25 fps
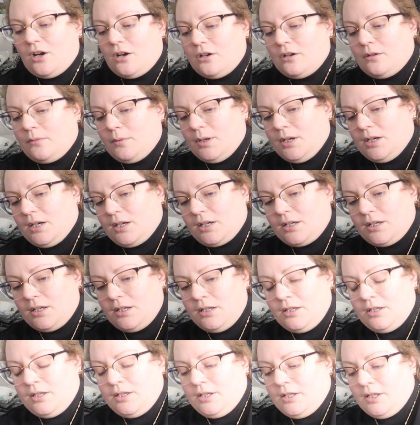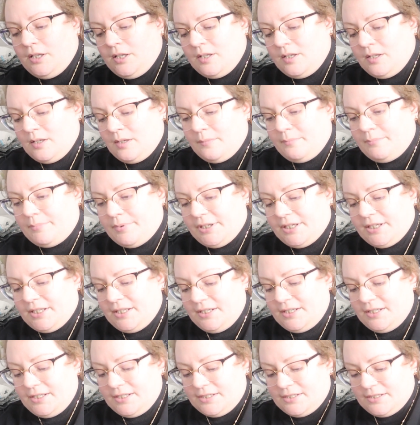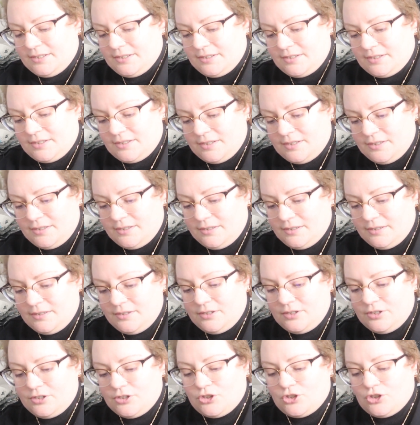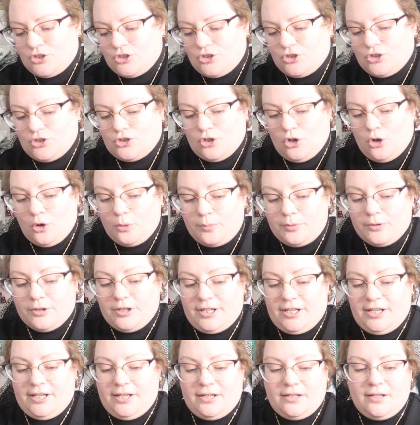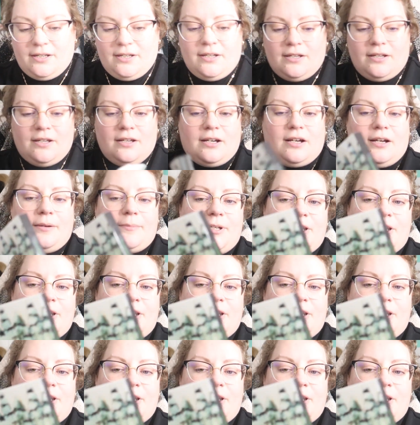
artwork, but it is so pretty. I